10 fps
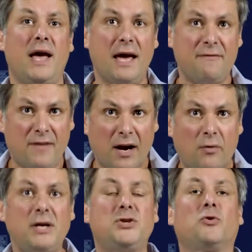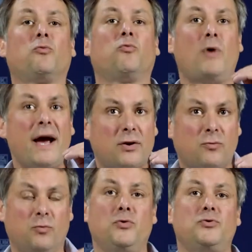a very
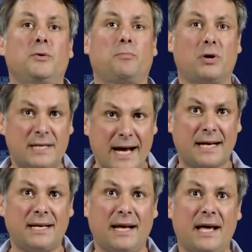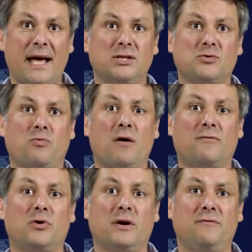direct route to protecting against
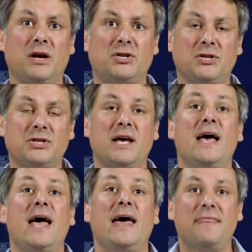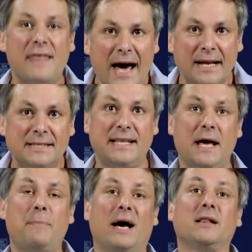wrongful convictions, and that is the
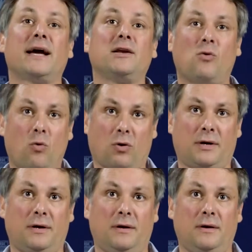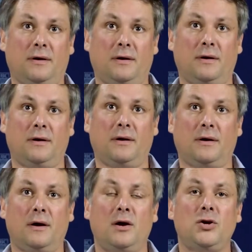Appellate Court.
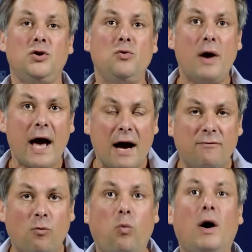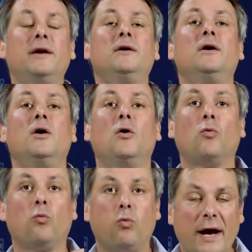You have one
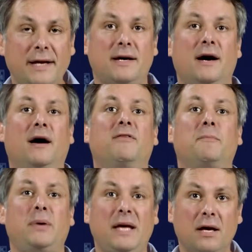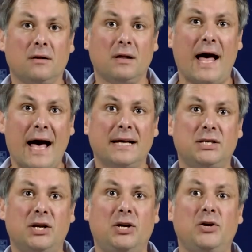right of appeal as
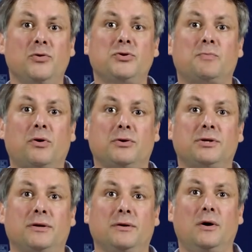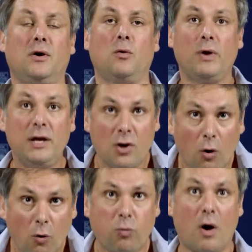an accused person. We
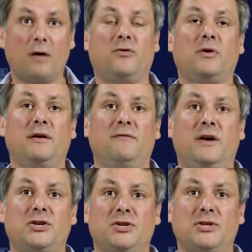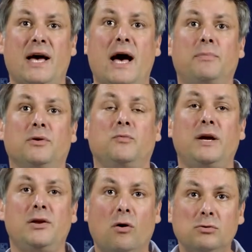know wrongful convictions happen. We
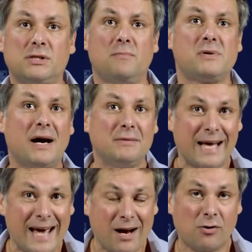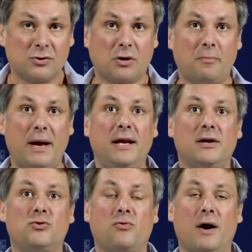know sometimes errors are made
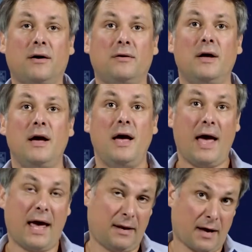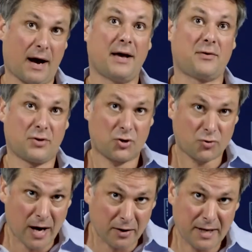at trial, and either the
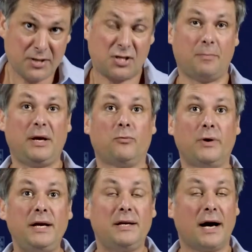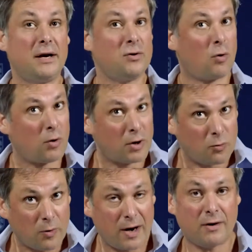trial needs to be redone, or
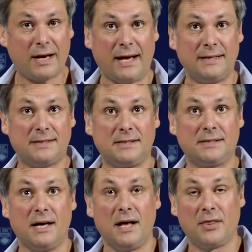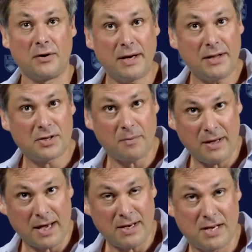in rare cases, there needs to
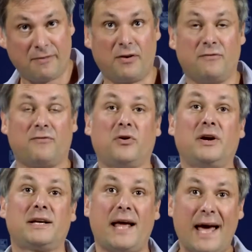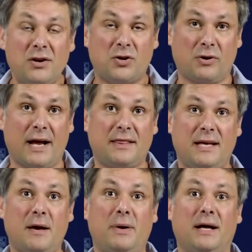be a different verdict entered at
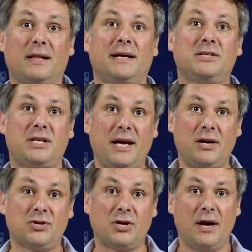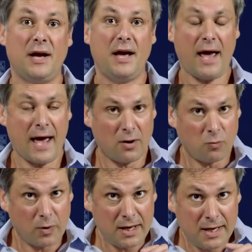the appellate stage. And
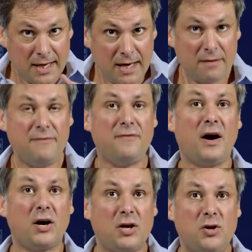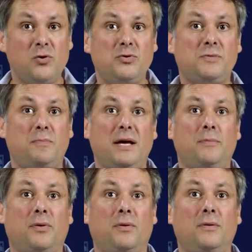we give accused
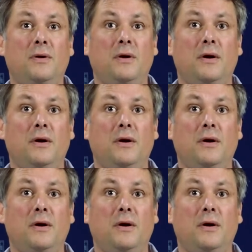people